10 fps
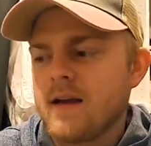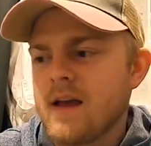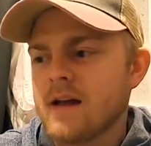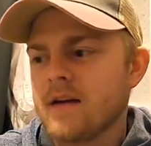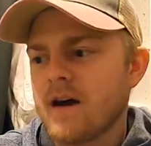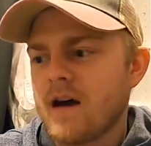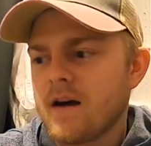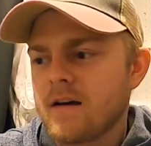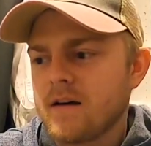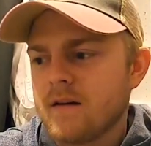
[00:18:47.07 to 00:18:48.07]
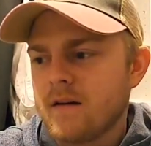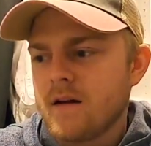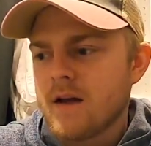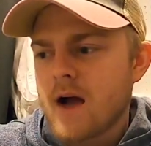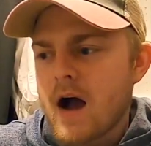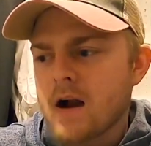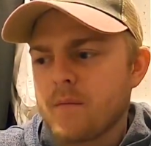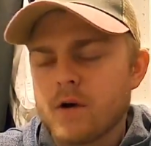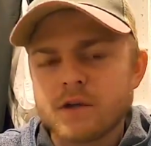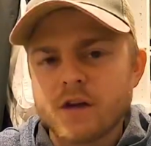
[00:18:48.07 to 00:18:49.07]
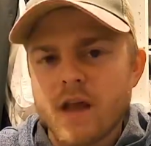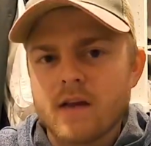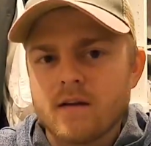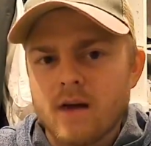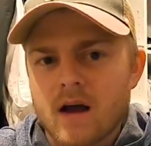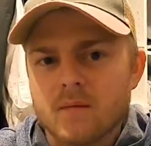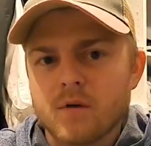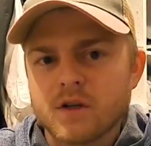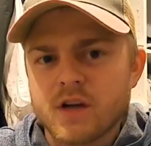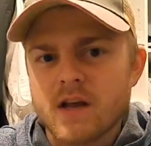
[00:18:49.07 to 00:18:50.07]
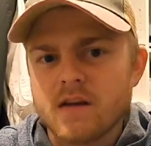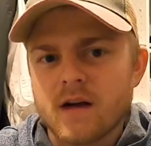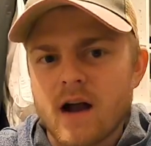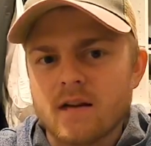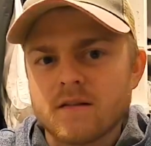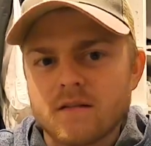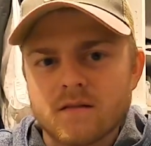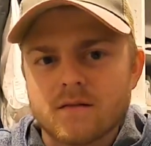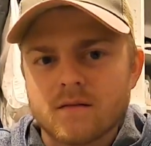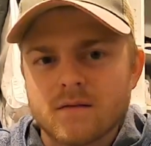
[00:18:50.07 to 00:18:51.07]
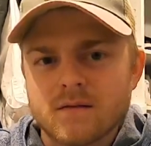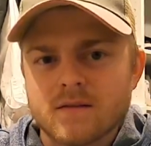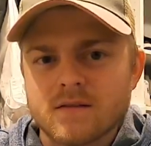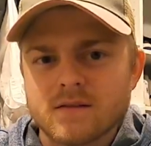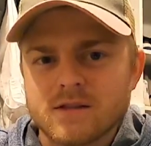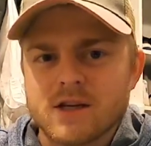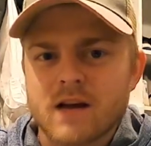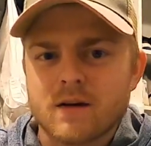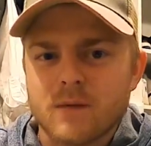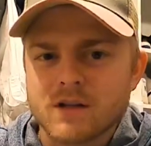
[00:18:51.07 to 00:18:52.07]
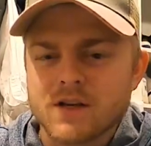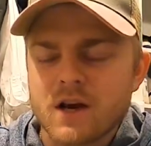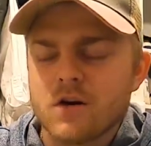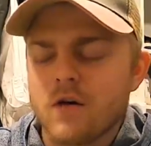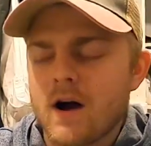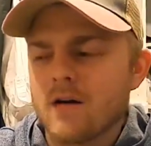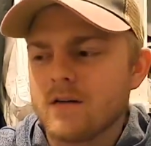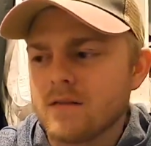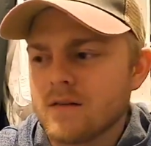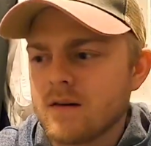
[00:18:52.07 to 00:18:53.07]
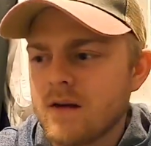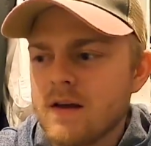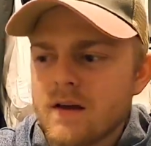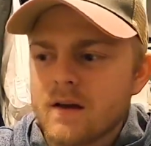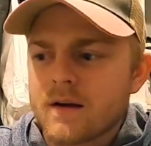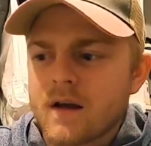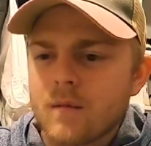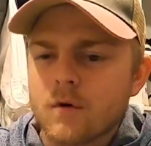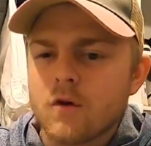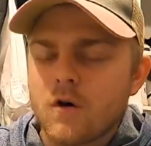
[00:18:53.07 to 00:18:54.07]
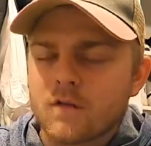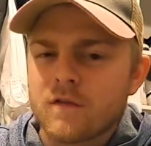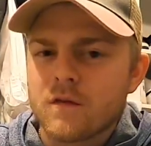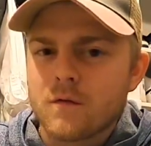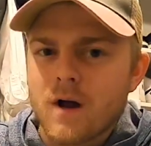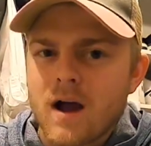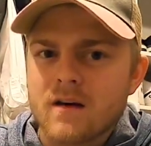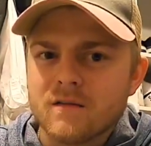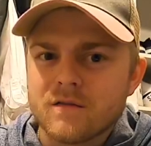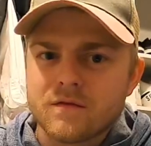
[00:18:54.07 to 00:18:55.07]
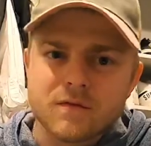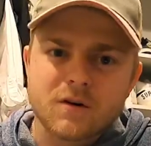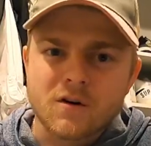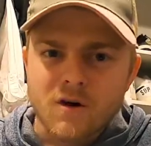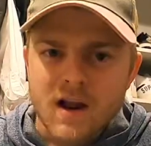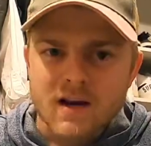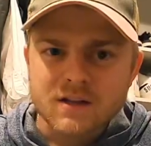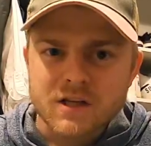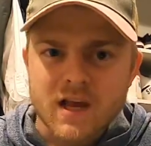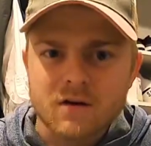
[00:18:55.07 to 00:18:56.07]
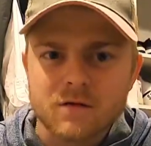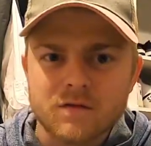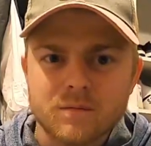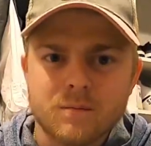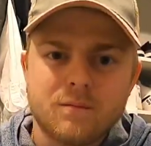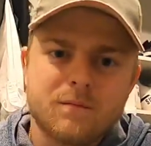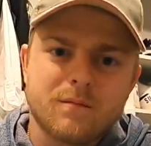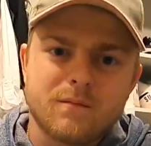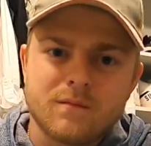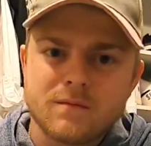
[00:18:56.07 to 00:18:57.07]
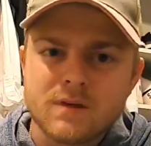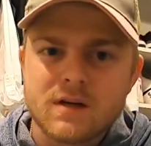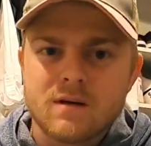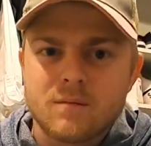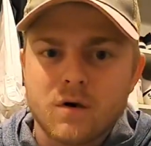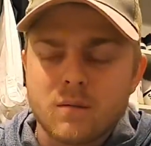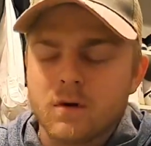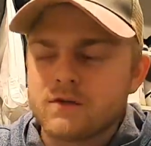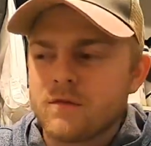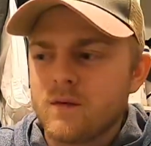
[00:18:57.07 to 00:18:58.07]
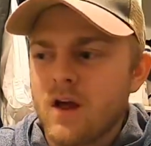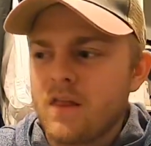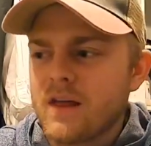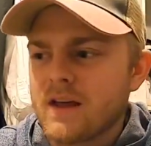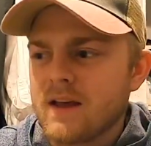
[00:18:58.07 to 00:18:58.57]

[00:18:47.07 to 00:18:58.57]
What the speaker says: And I appreciate you guys checking my channel out and coming along for the ride of creating a channel from pretty much from nothing.